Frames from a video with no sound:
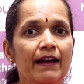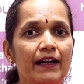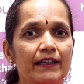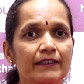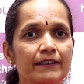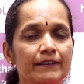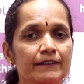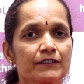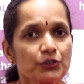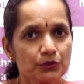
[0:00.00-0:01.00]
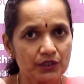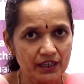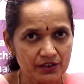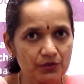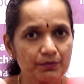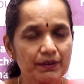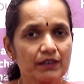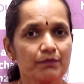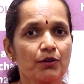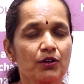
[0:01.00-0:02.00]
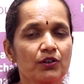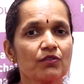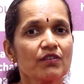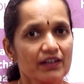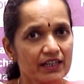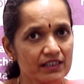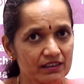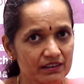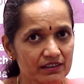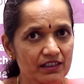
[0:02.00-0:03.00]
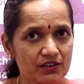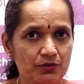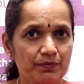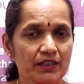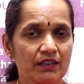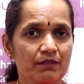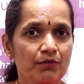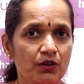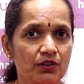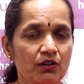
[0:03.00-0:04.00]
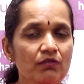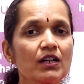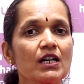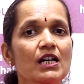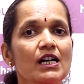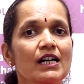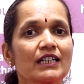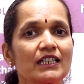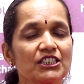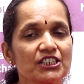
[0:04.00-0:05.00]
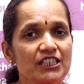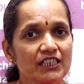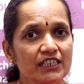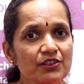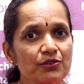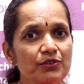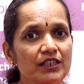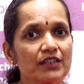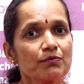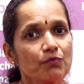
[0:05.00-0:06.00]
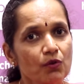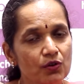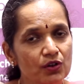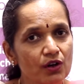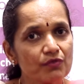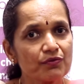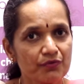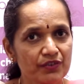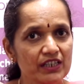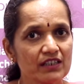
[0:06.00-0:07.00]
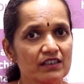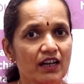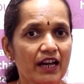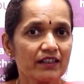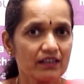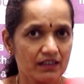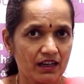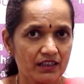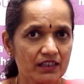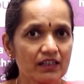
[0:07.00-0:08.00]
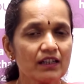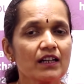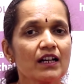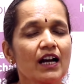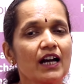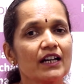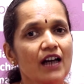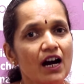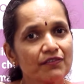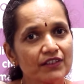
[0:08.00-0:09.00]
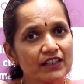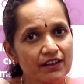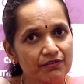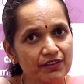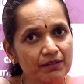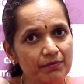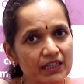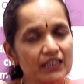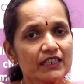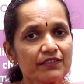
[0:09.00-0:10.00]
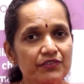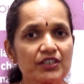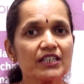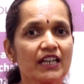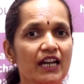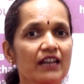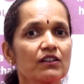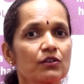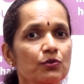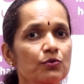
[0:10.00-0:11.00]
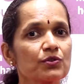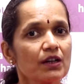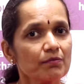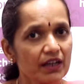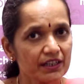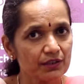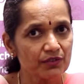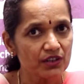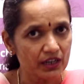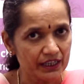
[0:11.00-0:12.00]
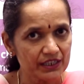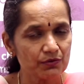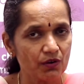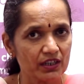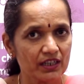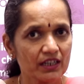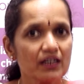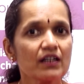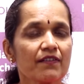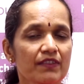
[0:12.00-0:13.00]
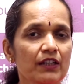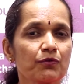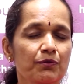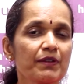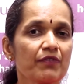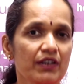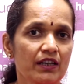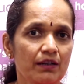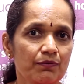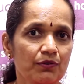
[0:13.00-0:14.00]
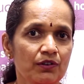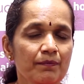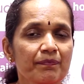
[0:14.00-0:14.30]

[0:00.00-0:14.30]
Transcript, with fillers: and uh, sugar has to be brought down rice content has to be brought down and she needs to eat more of wheat and ragi and after every meal if she can do some kind of a light walking that would be very helpful